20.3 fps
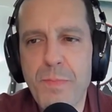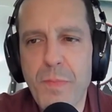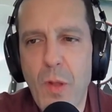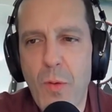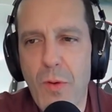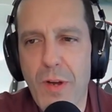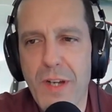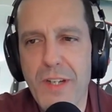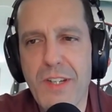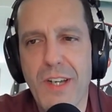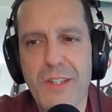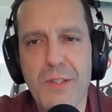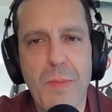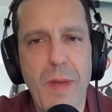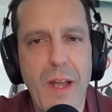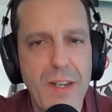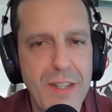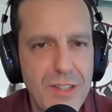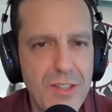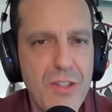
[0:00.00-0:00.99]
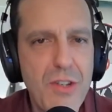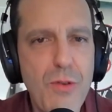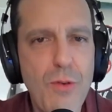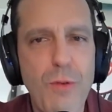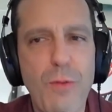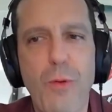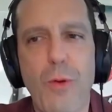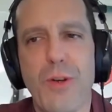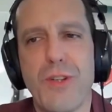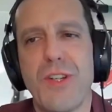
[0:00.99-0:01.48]
where he talks about his new
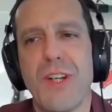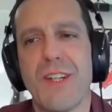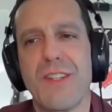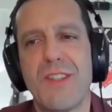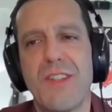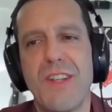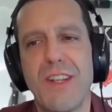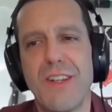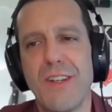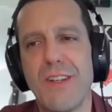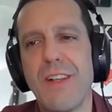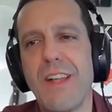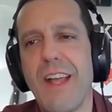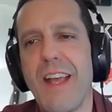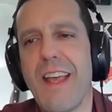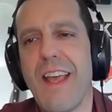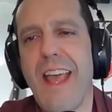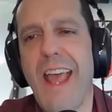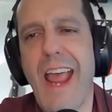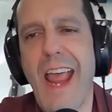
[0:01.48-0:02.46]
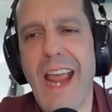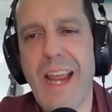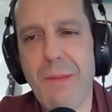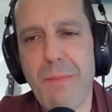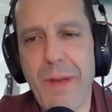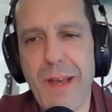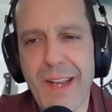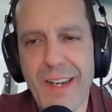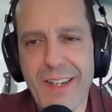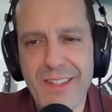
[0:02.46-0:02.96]
forging steel,
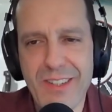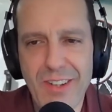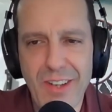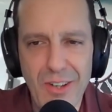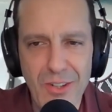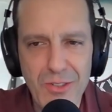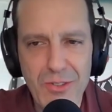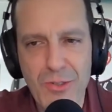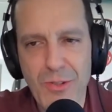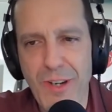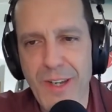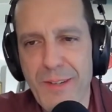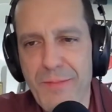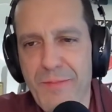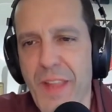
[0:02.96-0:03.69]
Apex Ultra.